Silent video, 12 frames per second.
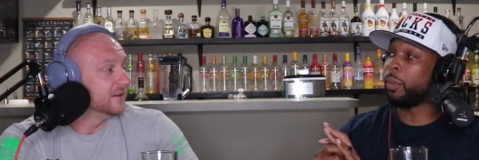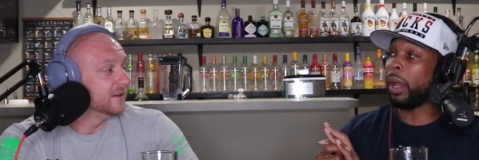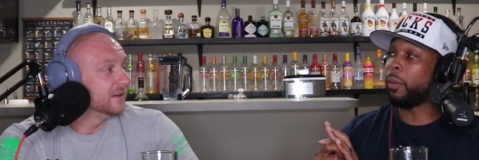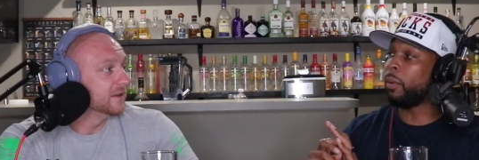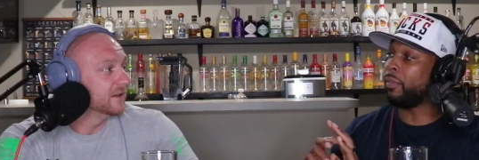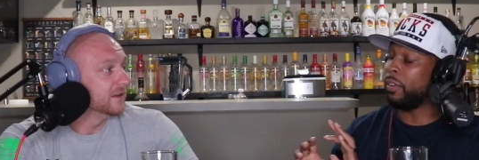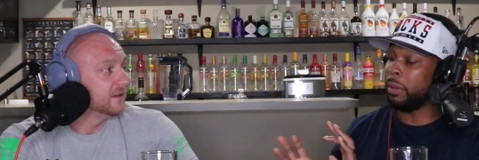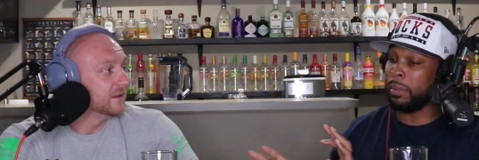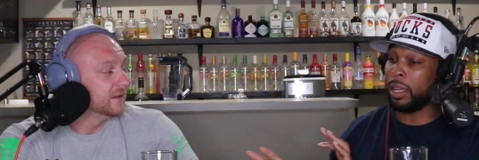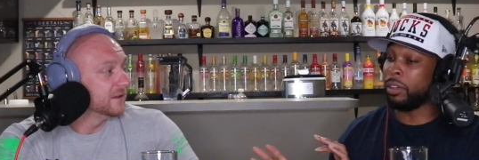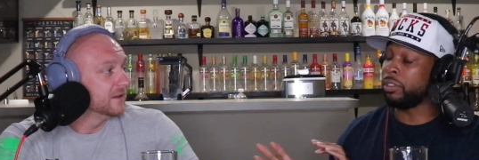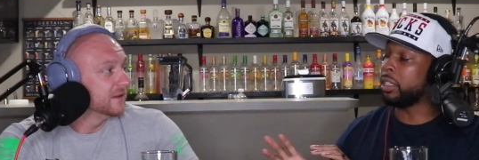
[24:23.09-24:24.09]
Speaker 1: away with
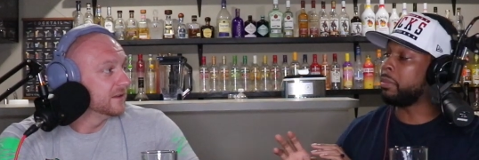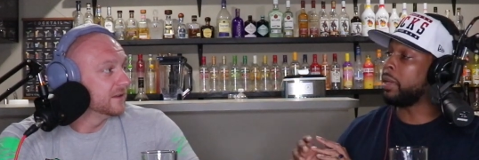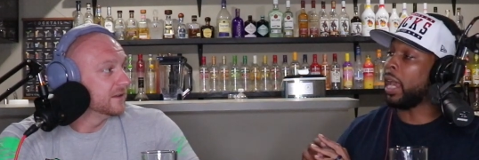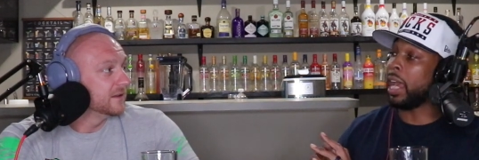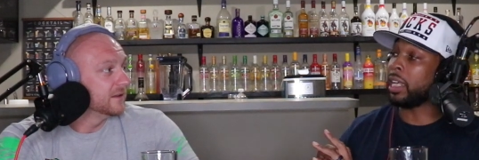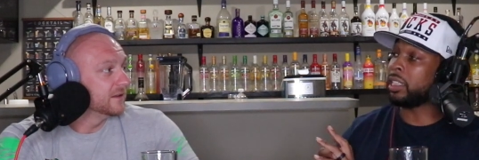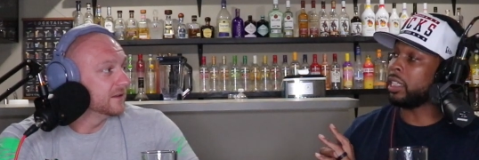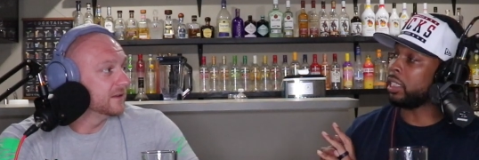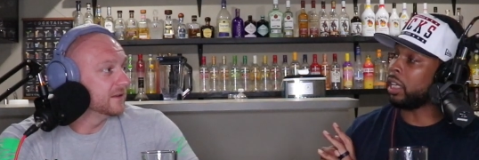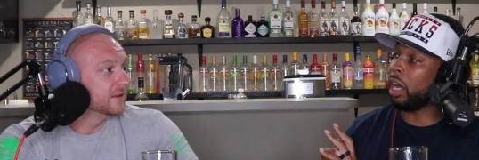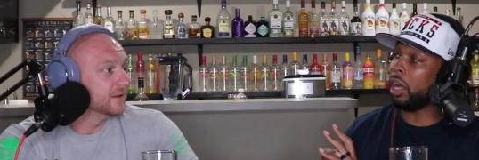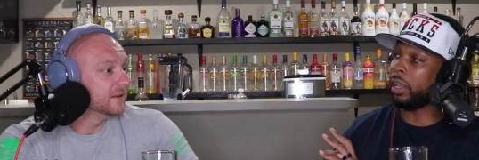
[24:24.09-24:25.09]
female
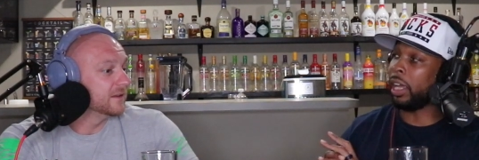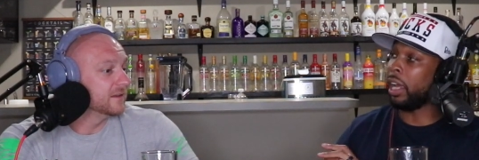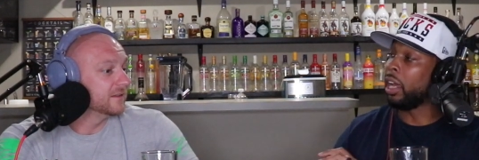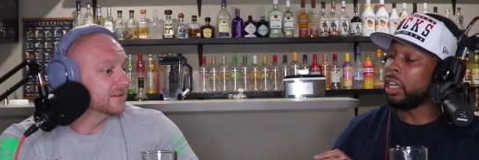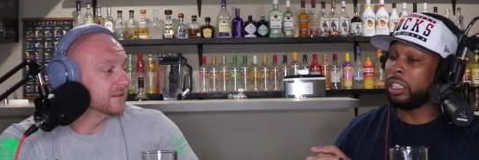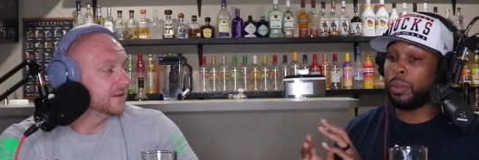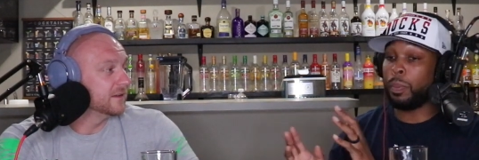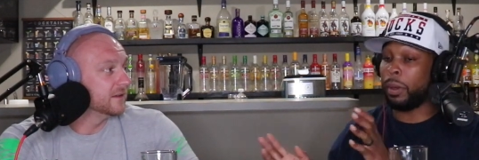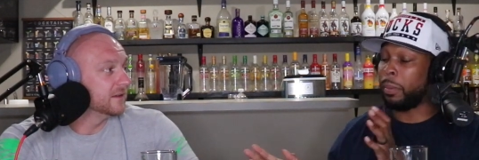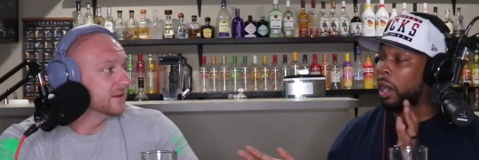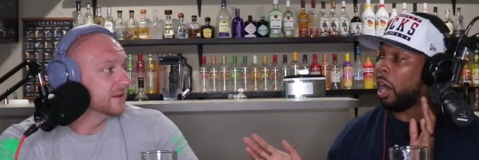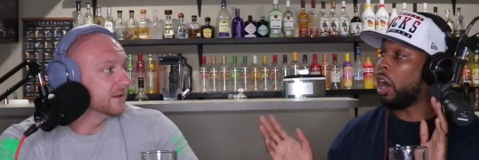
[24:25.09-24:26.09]
gymnastics, all that. Just put
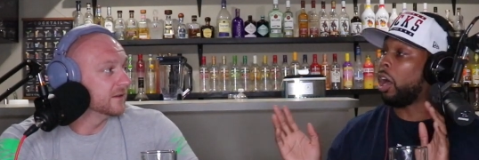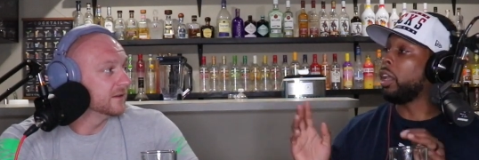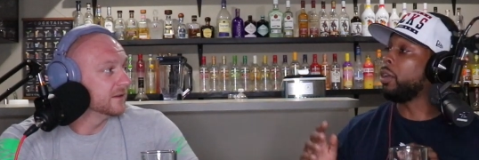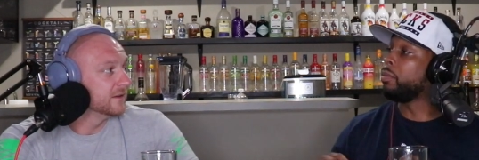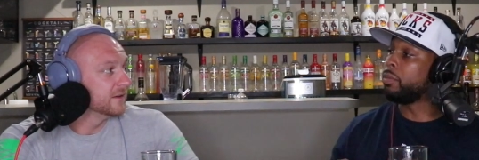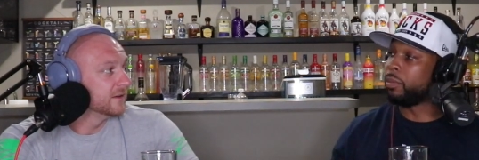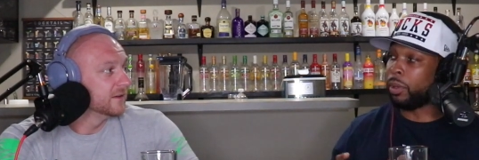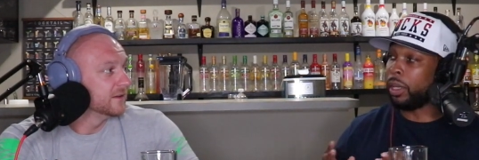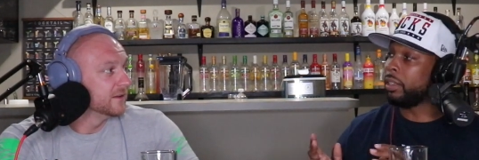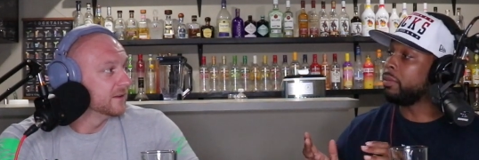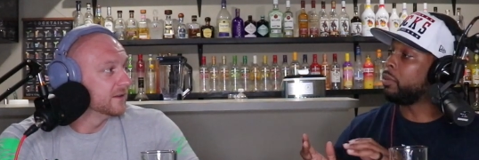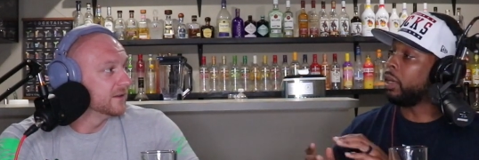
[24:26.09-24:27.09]
them all in
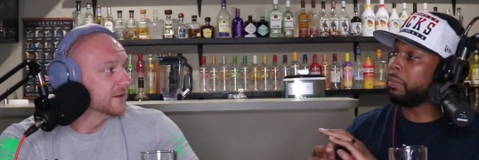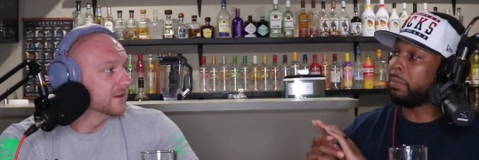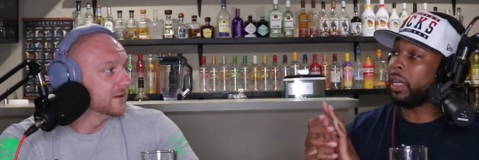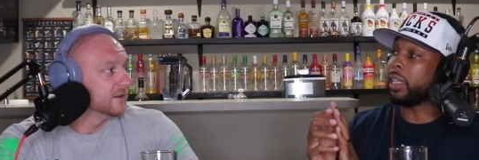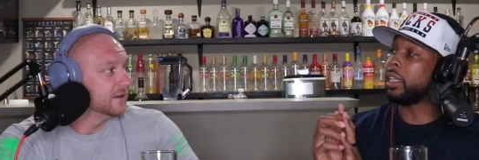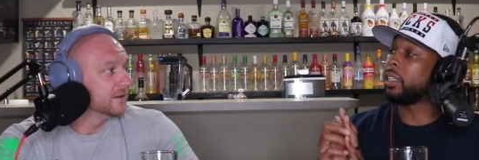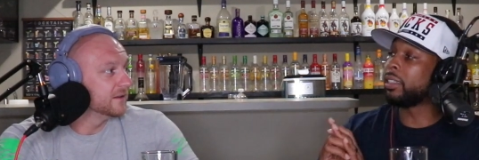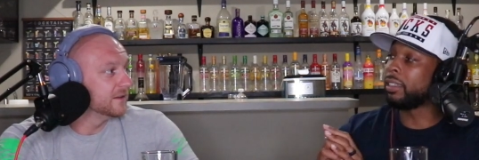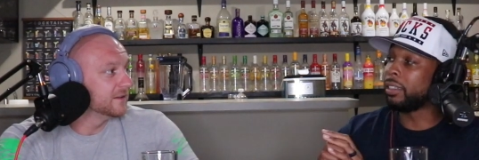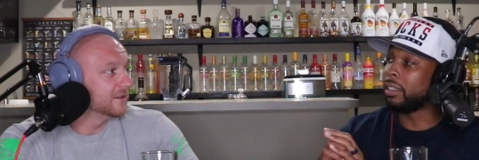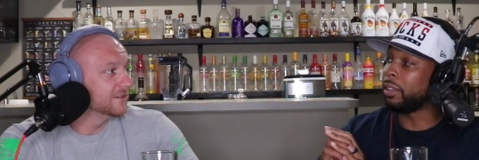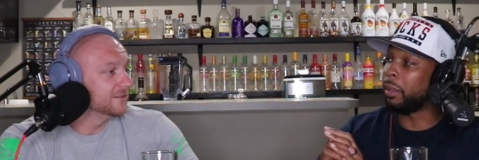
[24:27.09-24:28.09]
one one bucket.
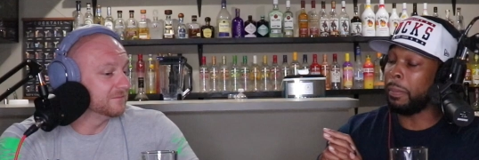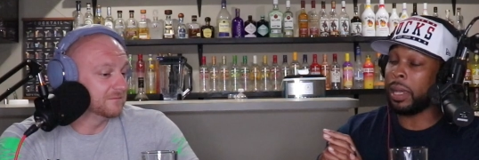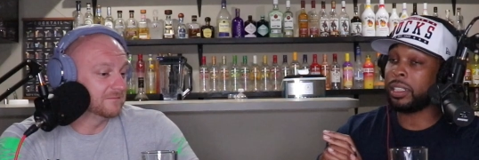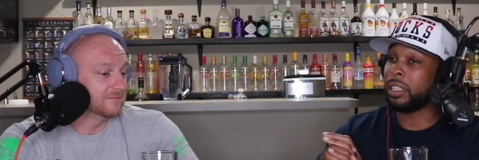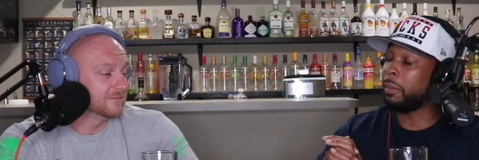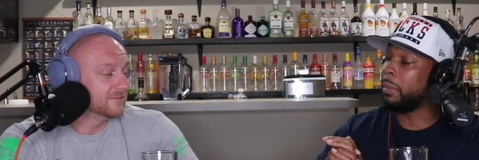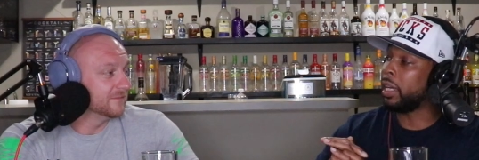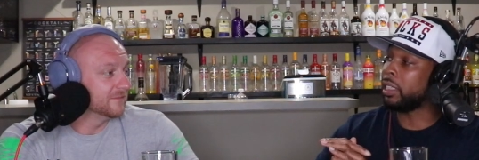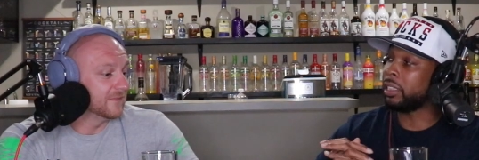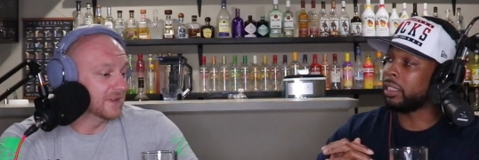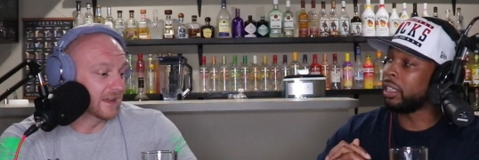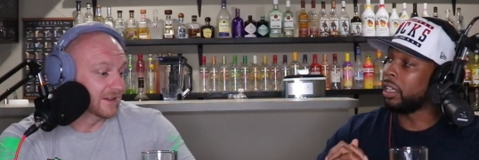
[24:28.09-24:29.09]
The best of the
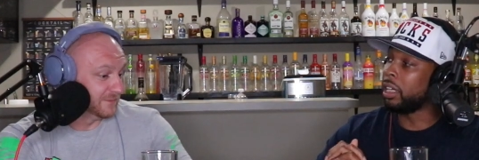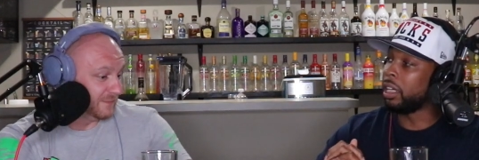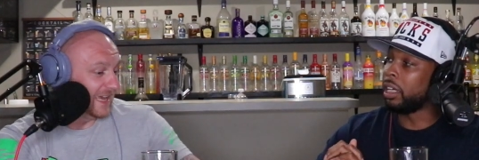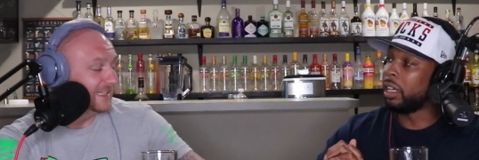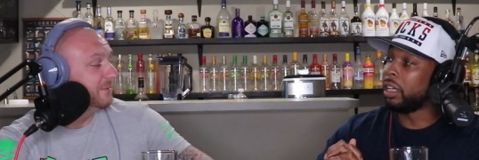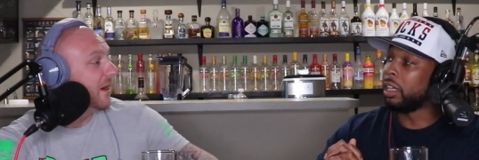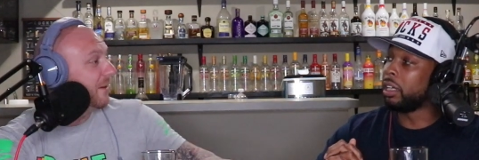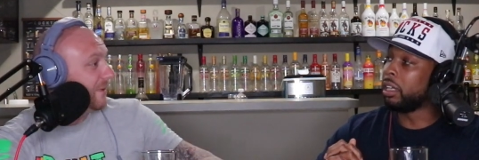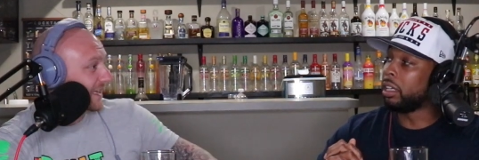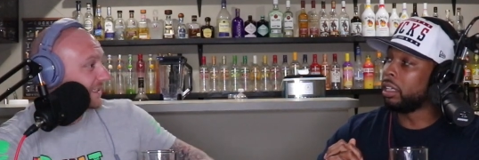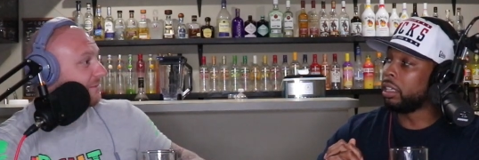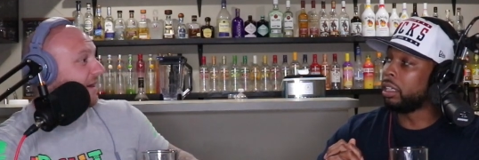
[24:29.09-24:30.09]
best.
Speaker 2: Here's baseball,
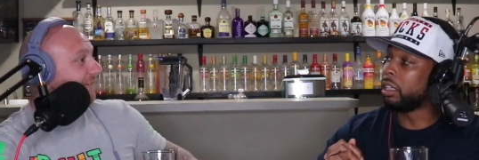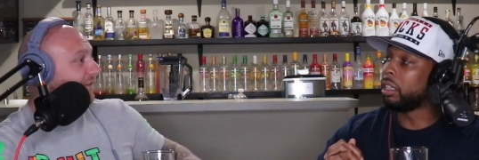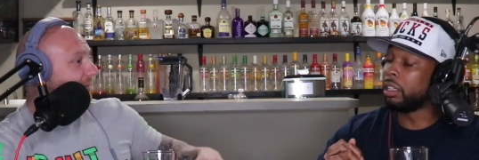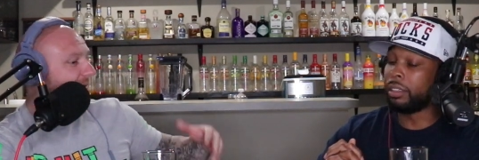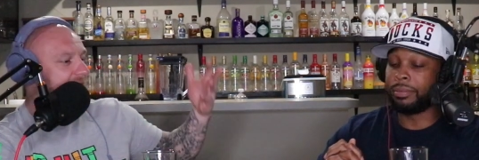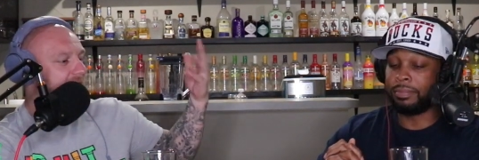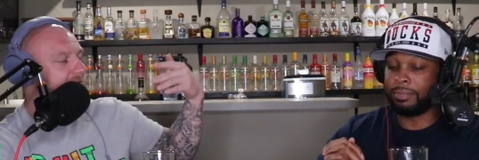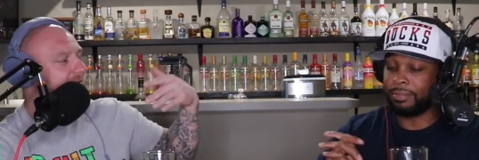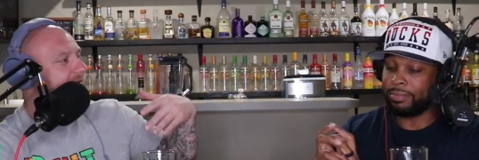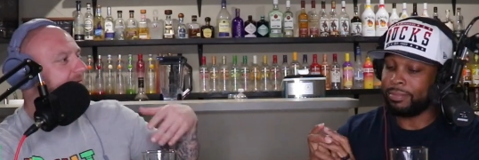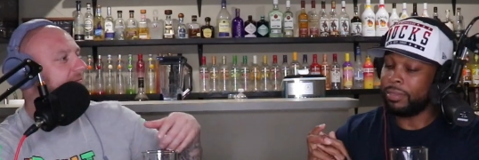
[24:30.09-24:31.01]
basketball, football.